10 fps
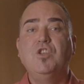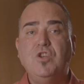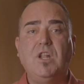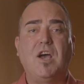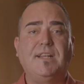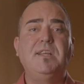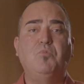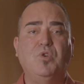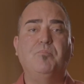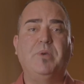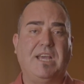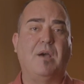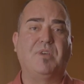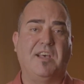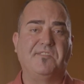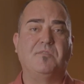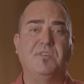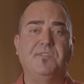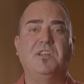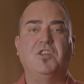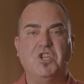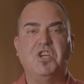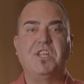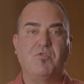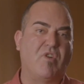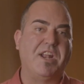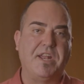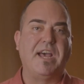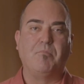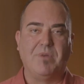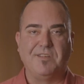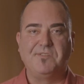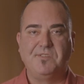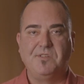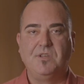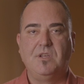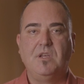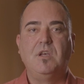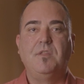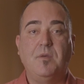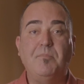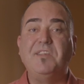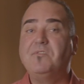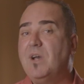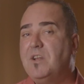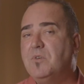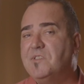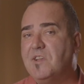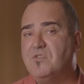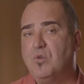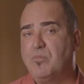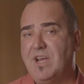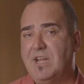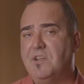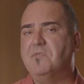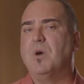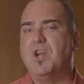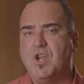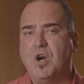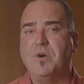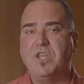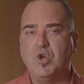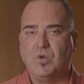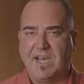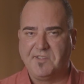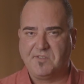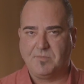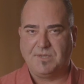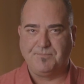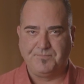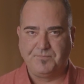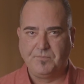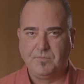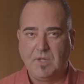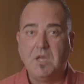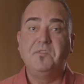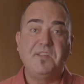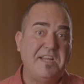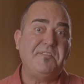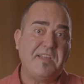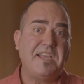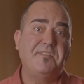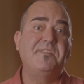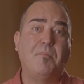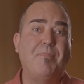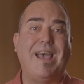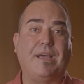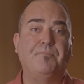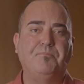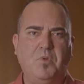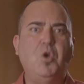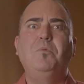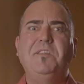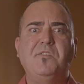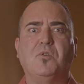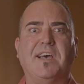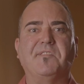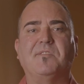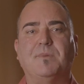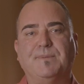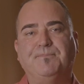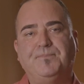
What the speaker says: you likely wouldn't pick up customers in a dirty, run-down bus. The best way to assess your brand is by knowing your customer. So let's take a step back. Who is your customer?